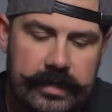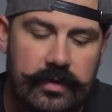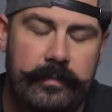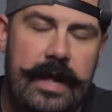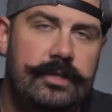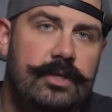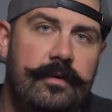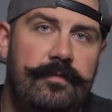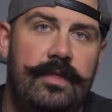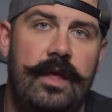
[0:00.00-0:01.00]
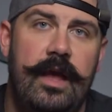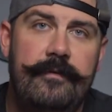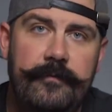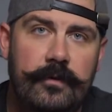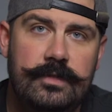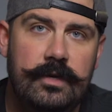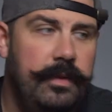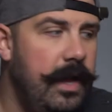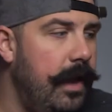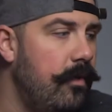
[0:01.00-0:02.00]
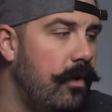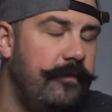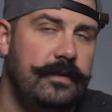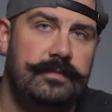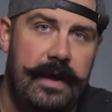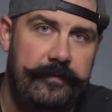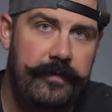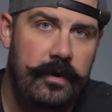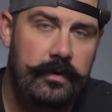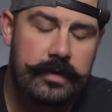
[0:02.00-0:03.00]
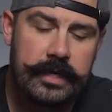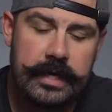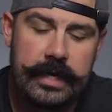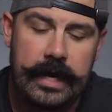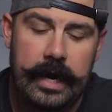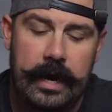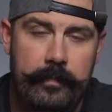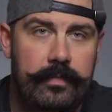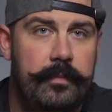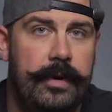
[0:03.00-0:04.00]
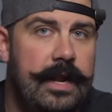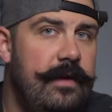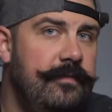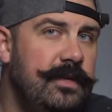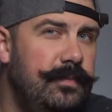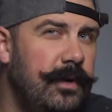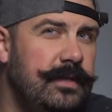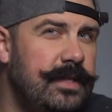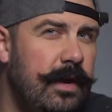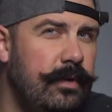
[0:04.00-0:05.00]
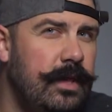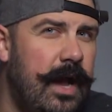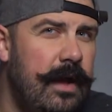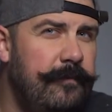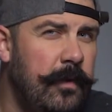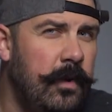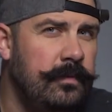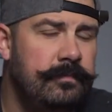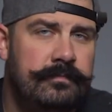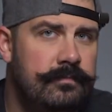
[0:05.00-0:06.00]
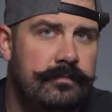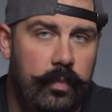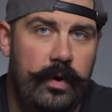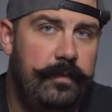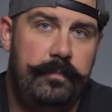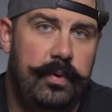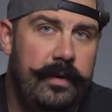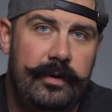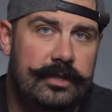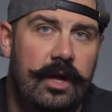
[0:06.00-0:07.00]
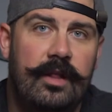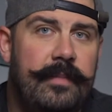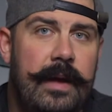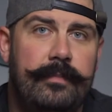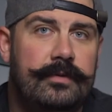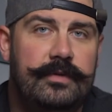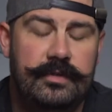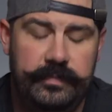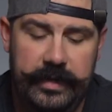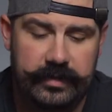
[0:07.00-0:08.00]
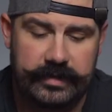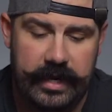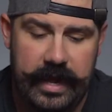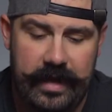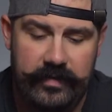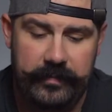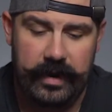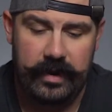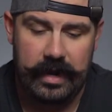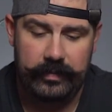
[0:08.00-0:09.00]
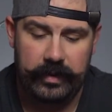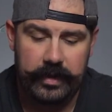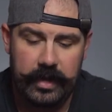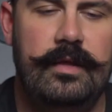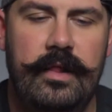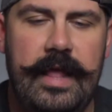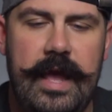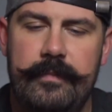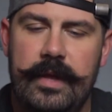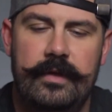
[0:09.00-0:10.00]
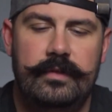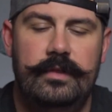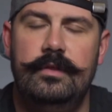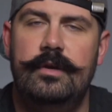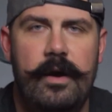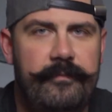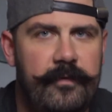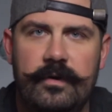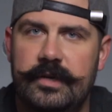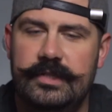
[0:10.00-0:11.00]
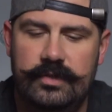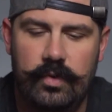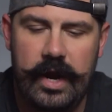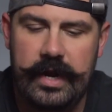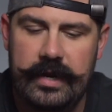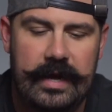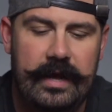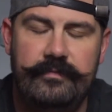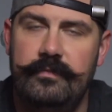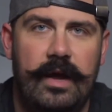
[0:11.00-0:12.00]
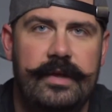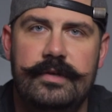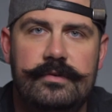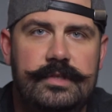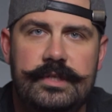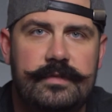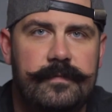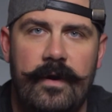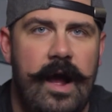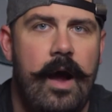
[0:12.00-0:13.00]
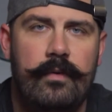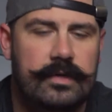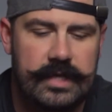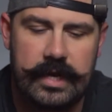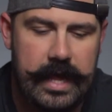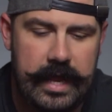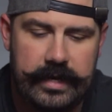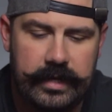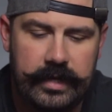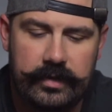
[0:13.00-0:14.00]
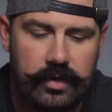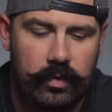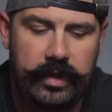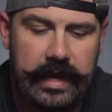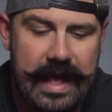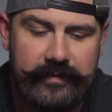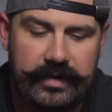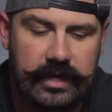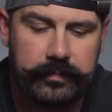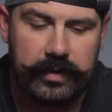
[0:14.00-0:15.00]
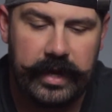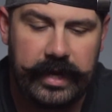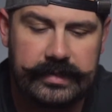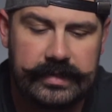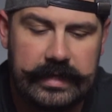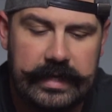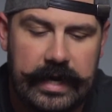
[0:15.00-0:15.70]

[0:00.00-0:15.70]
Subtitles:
So I'm not sure if the headphones are to blame or if it's my phone, but I've experienced that with the iPhone with pretty much all of my Bluetooth speakers that I have it paired up with. Other than that, comfort is great. I use these for hours on end, don't really have any complaints.